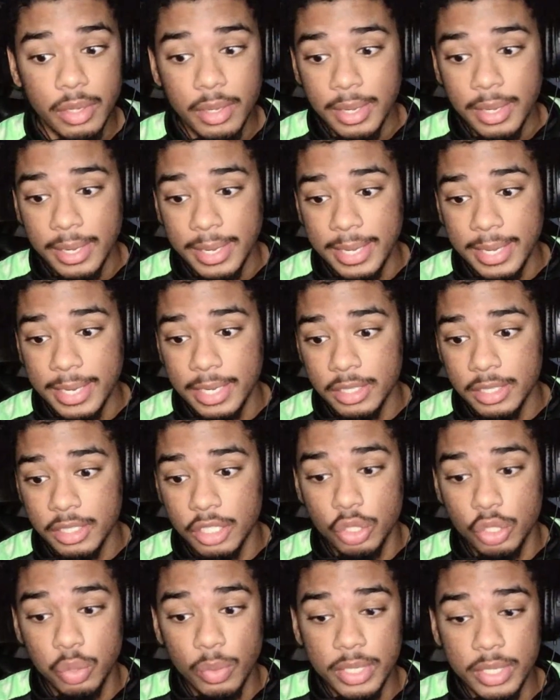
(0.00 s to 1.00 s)
It is the
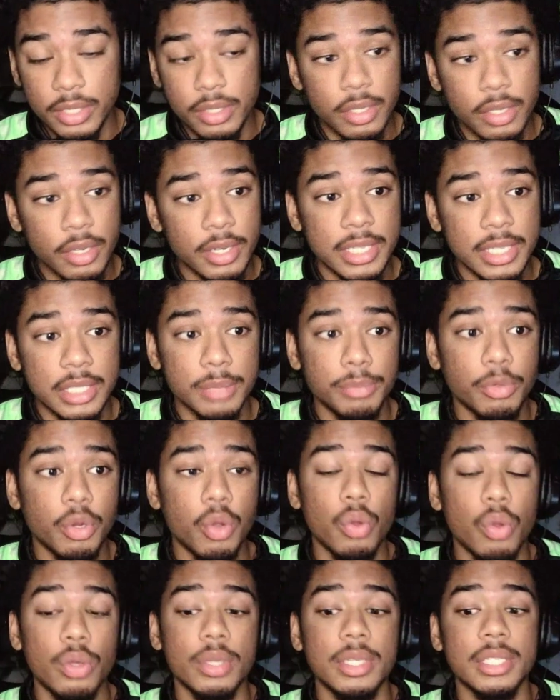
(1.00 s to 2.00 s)
23rd as I'm
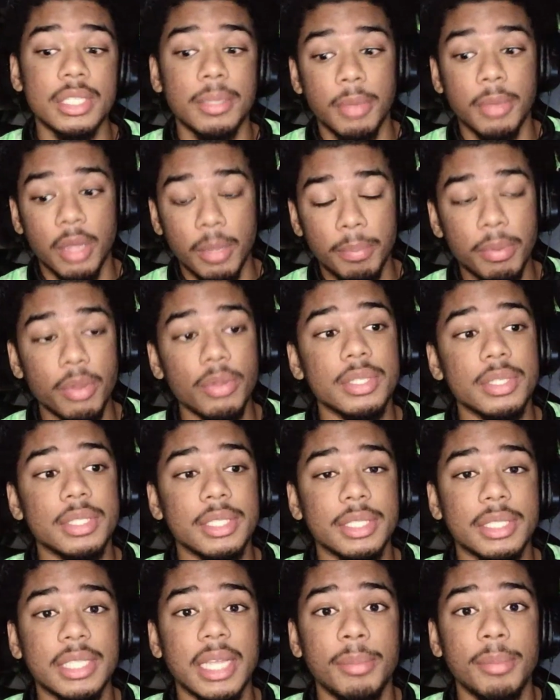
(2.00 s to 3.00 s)
recording this. I'm gonna upload this the
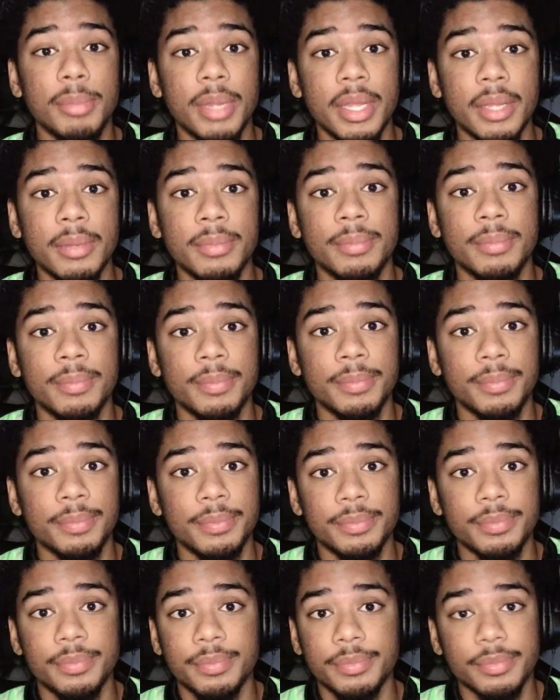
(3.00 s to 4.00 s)
same day.
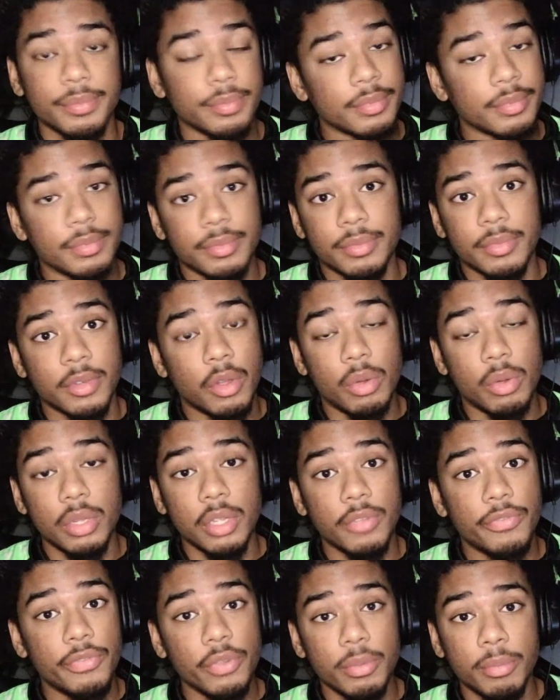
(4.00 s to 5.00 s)
Only a
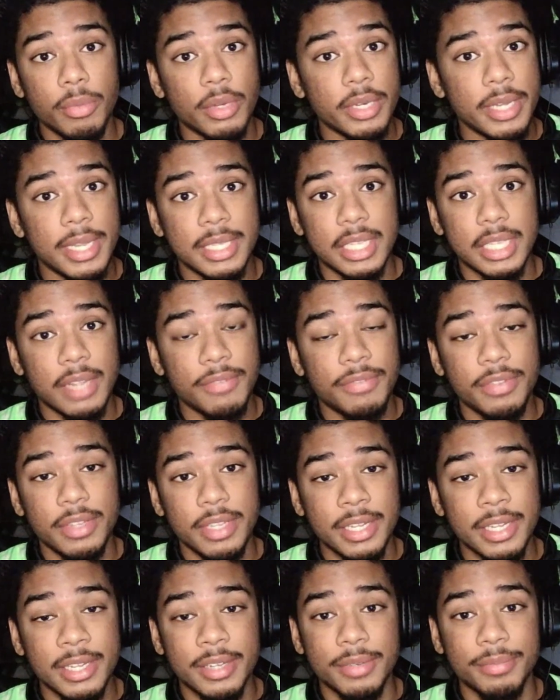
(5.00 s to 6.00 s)
few more days left in the
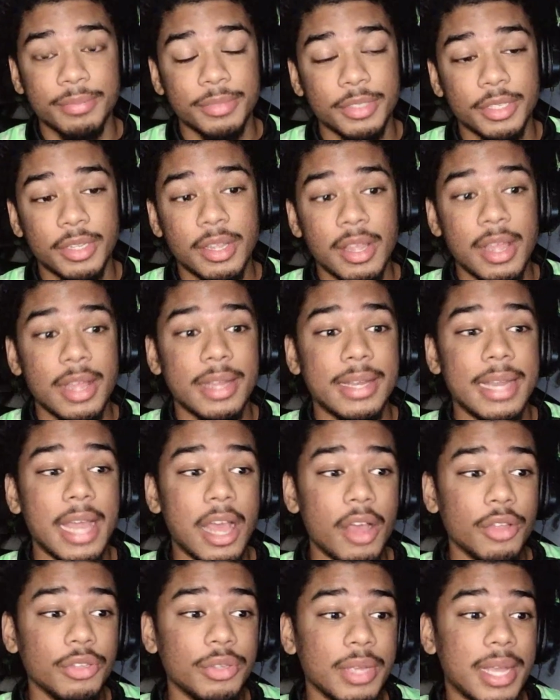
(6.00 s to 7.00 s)
year. Now
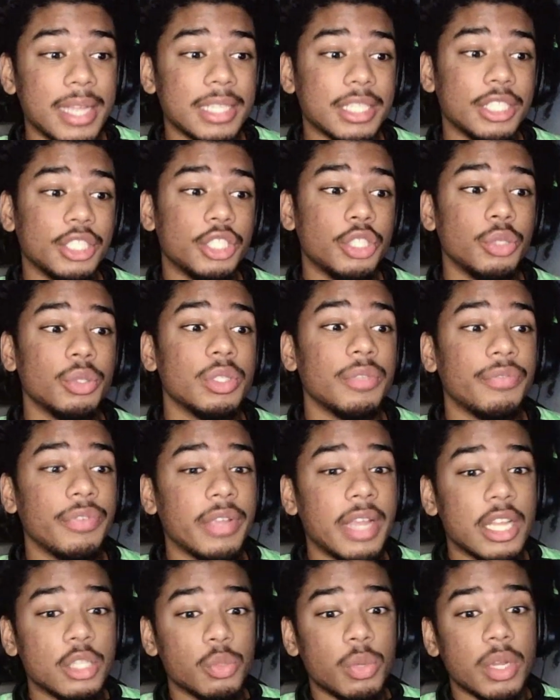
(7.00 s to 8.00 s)
you guys can choose if you
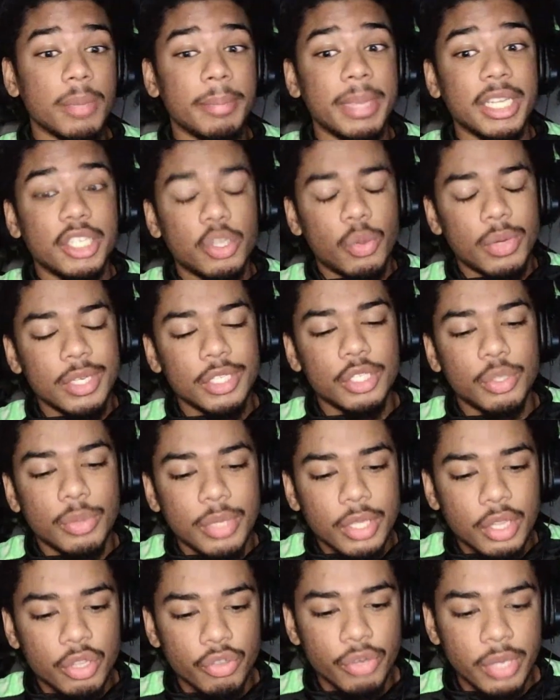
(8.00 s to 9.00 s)
guys want to make
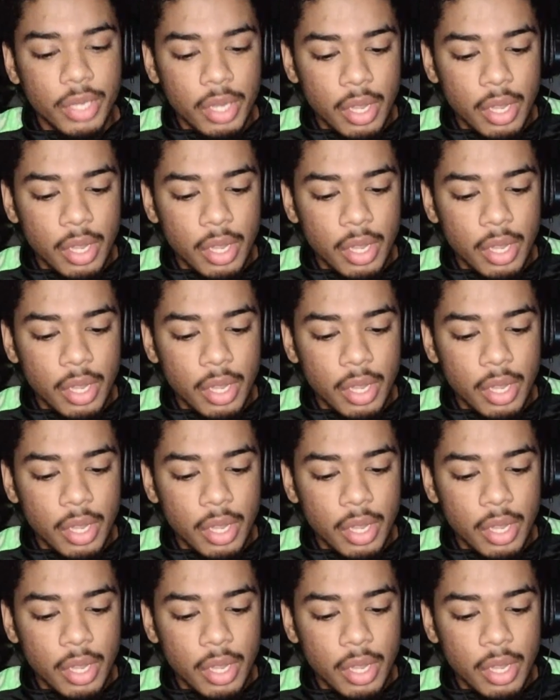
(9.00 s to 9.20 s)
2023